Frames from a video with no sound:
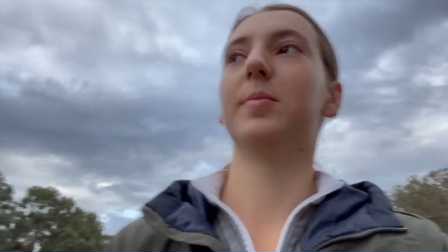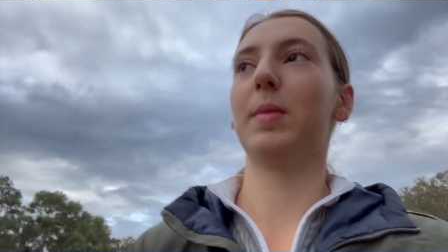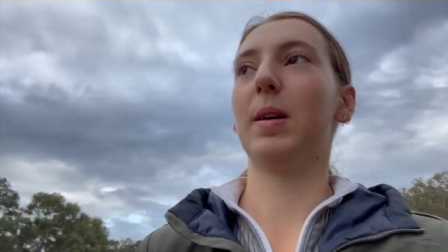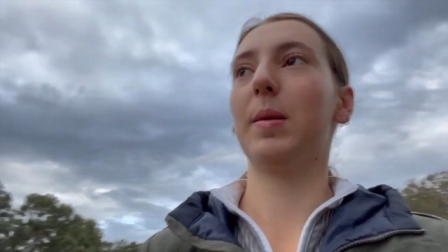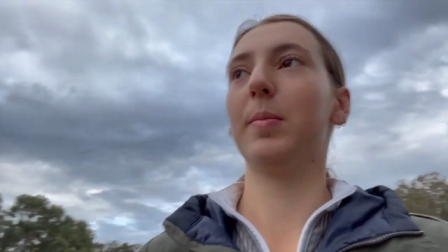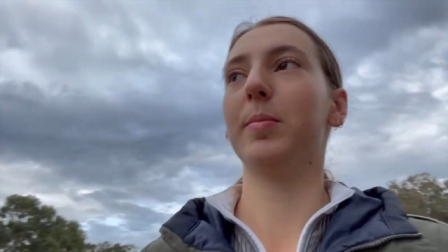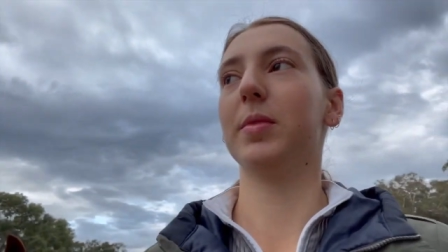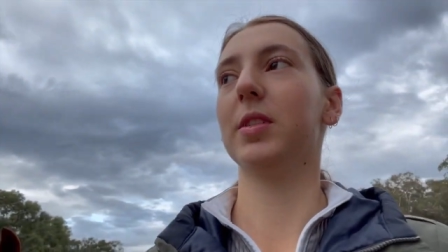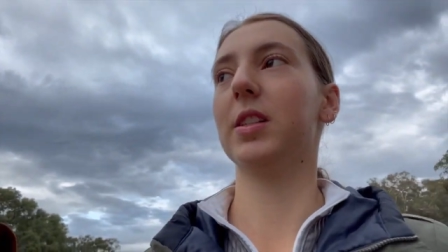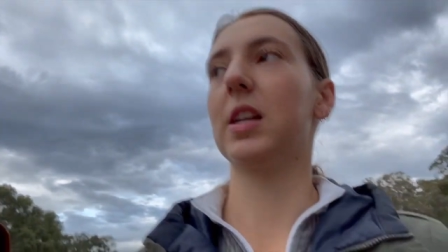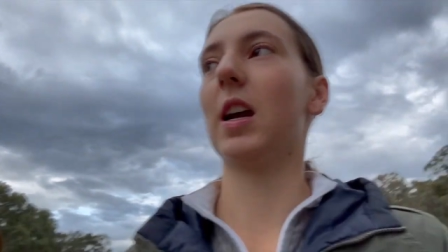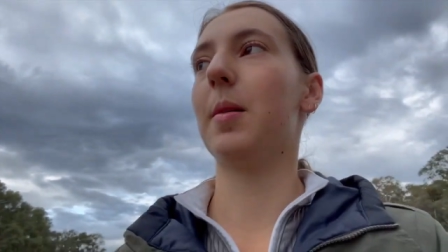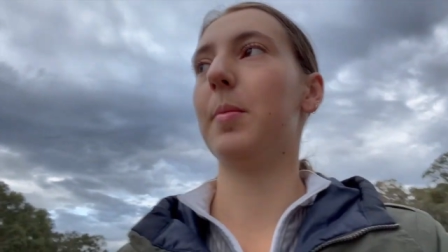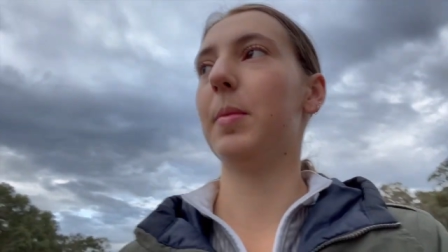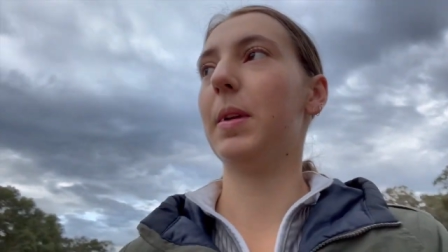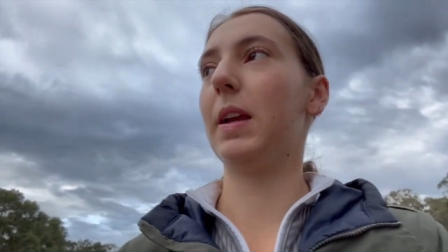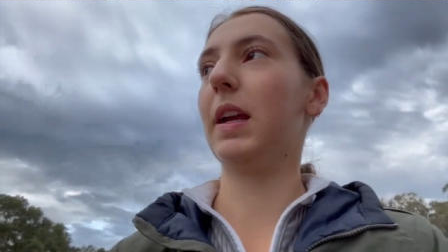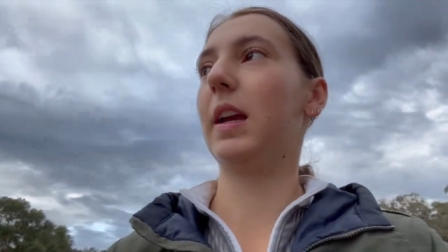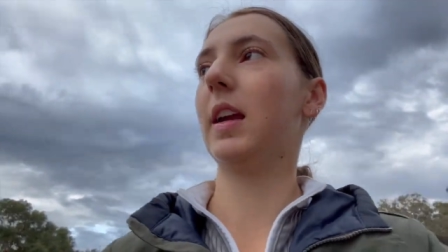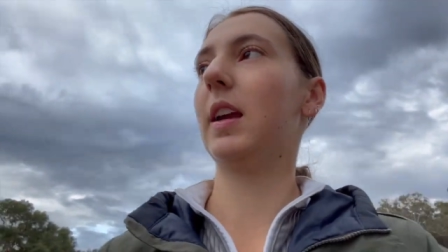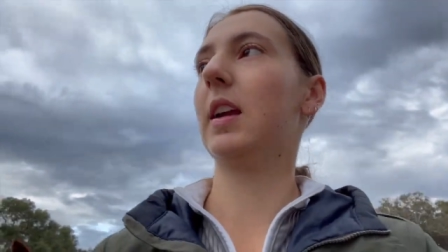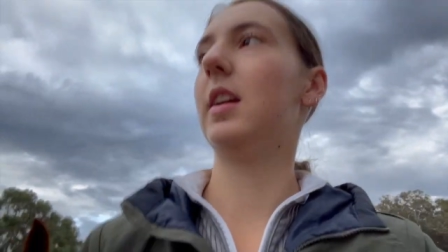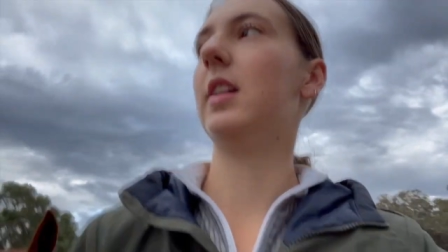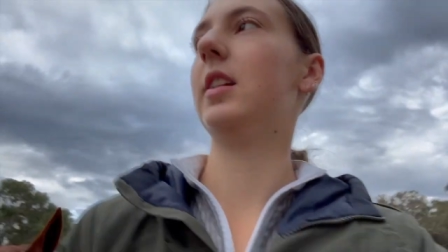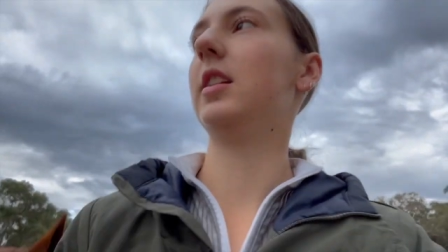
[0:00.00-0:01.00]
mum's
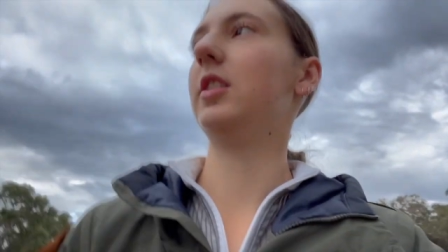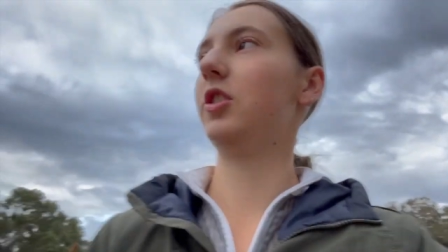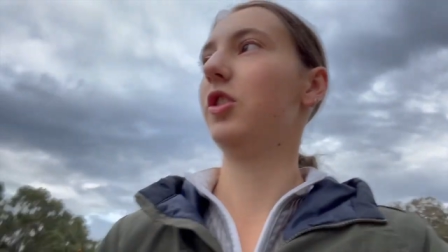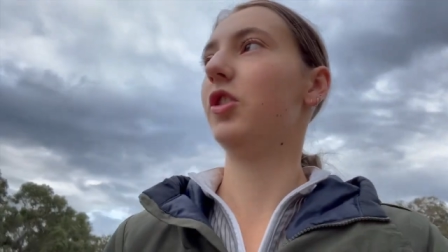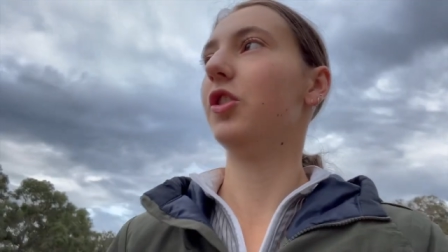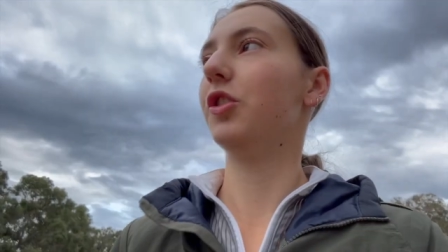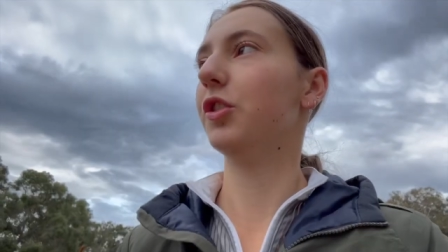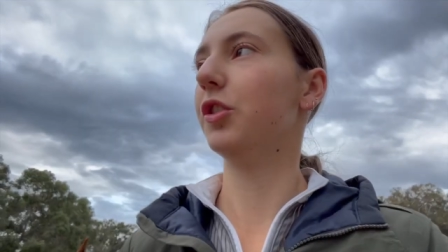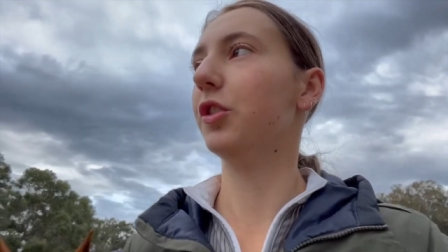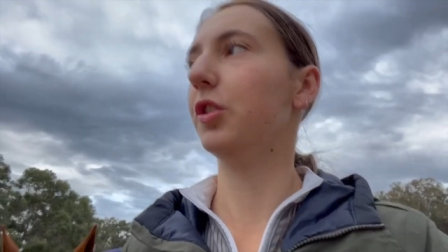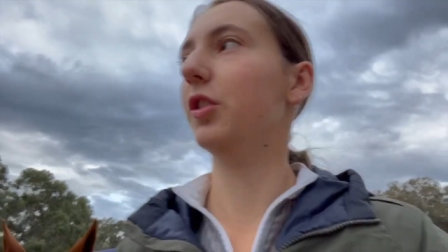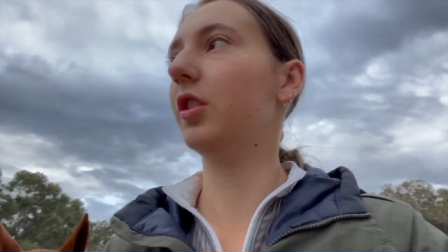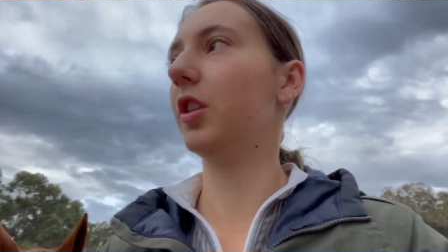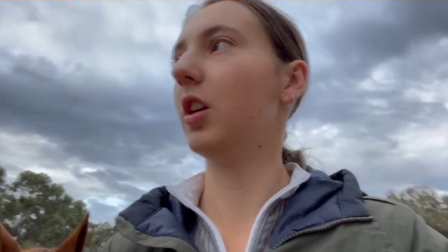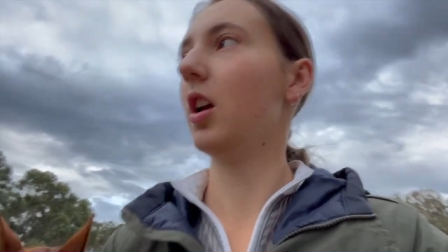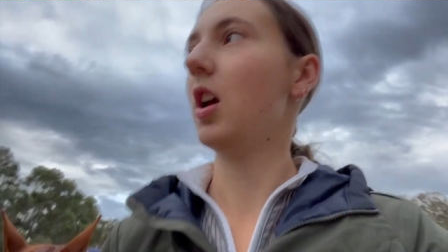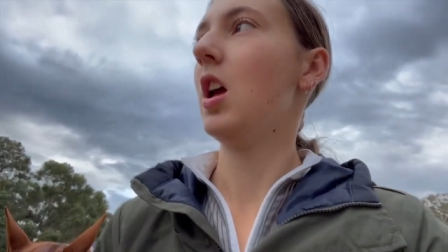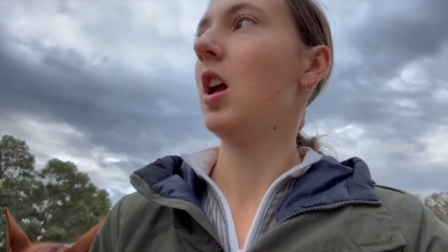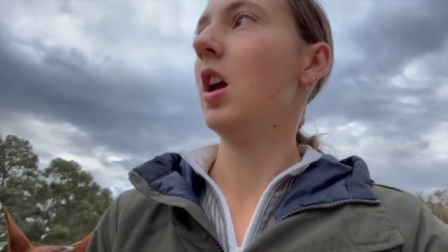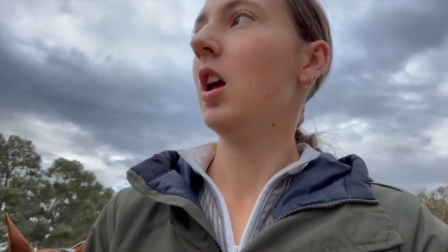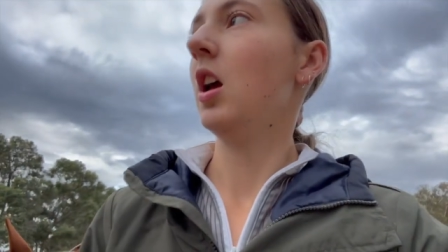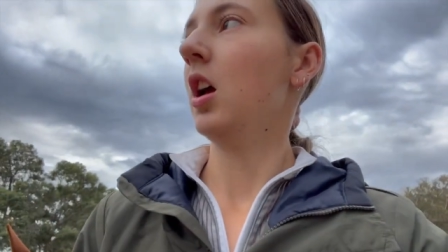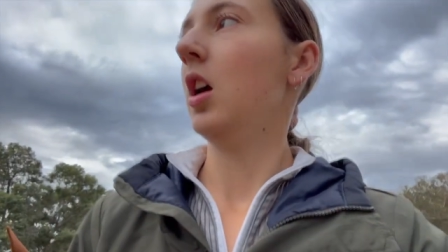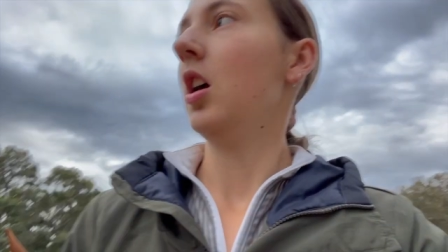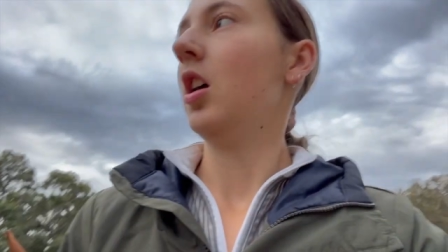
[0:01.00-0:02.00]
coming to
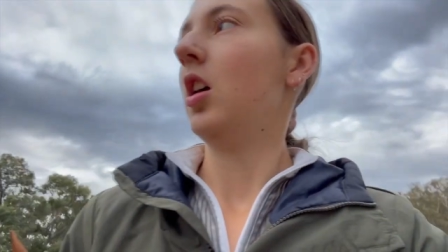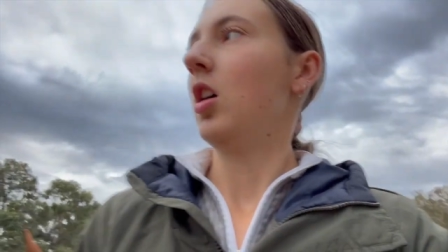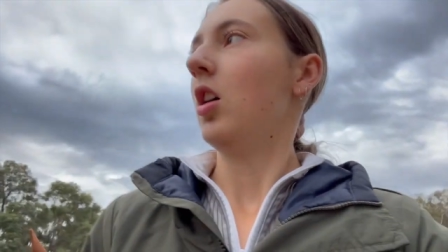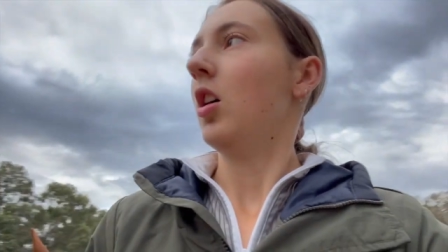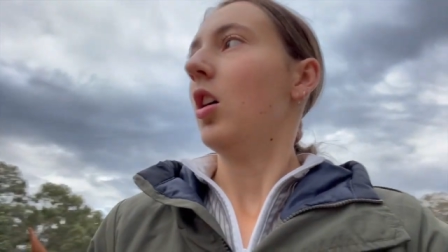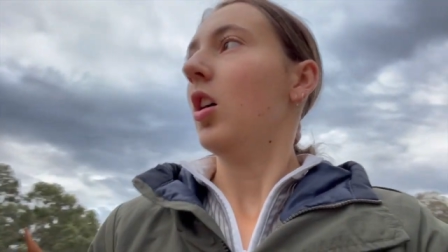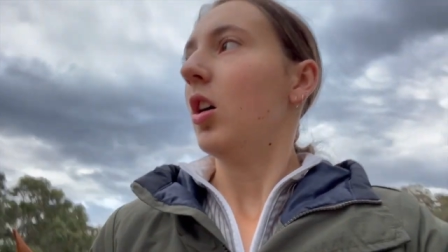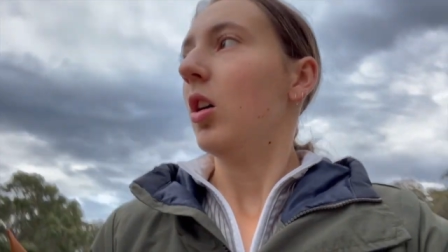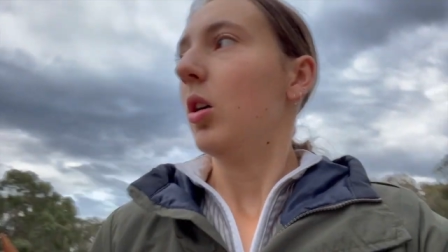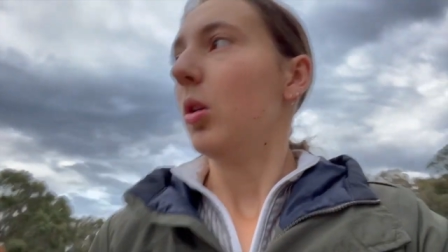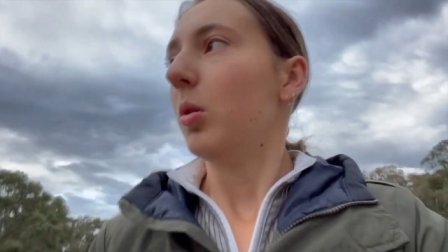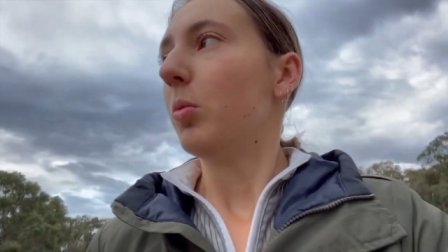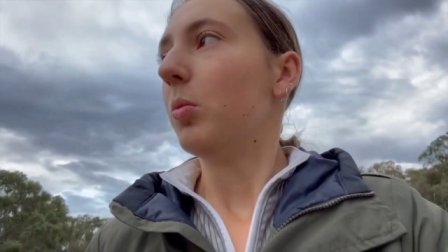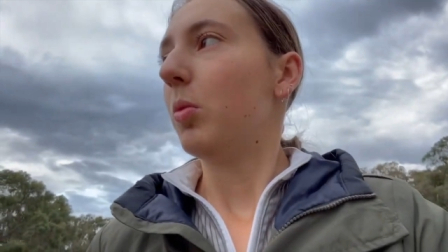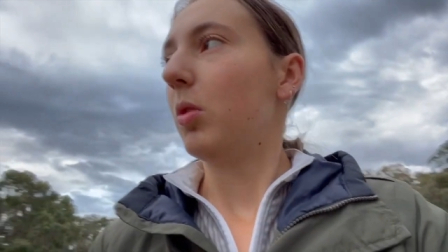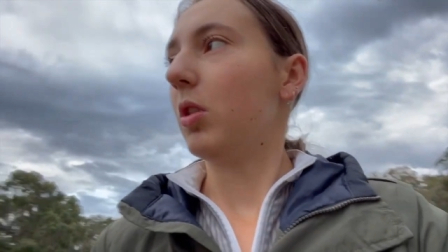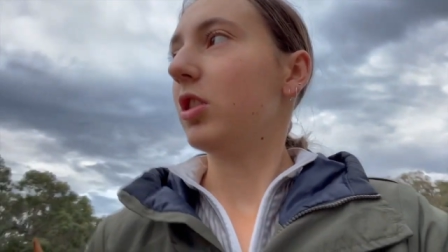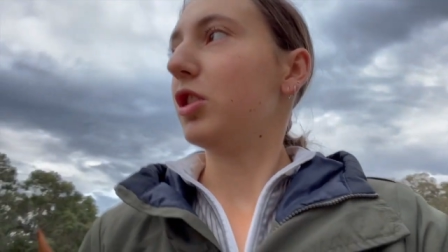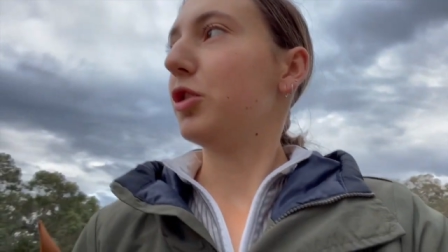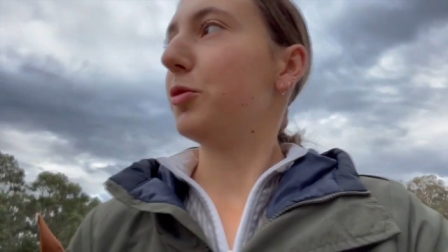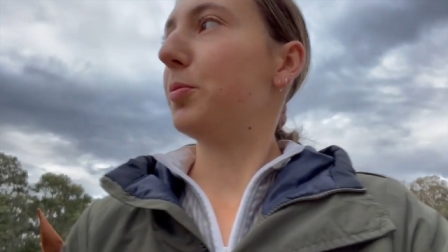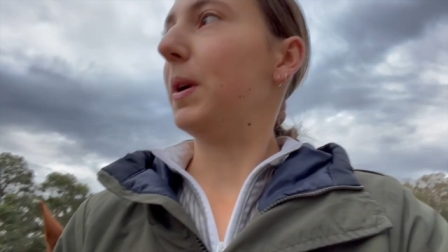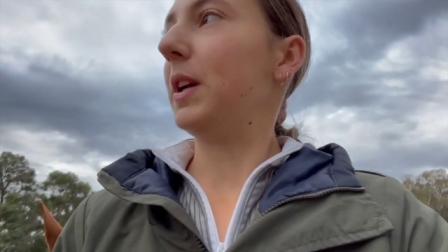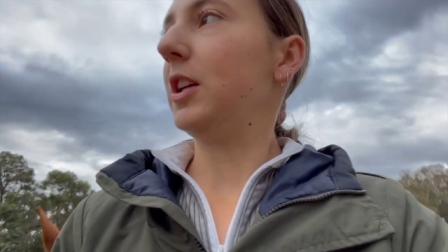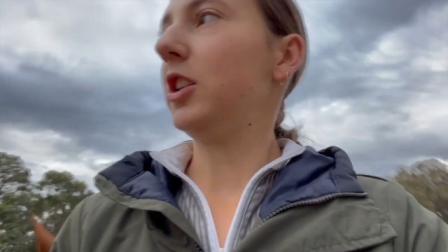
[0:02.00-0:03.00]

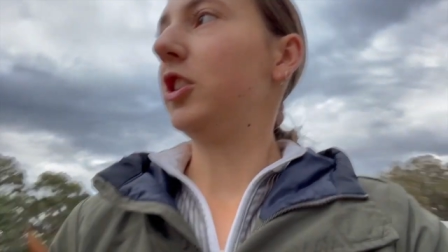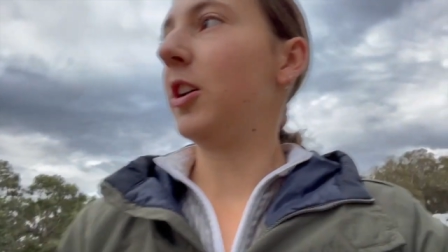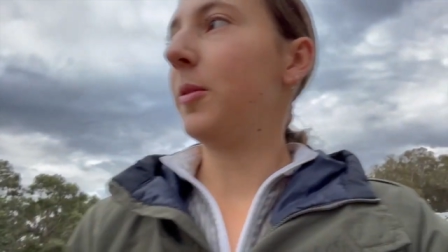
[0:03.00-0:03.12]
watch my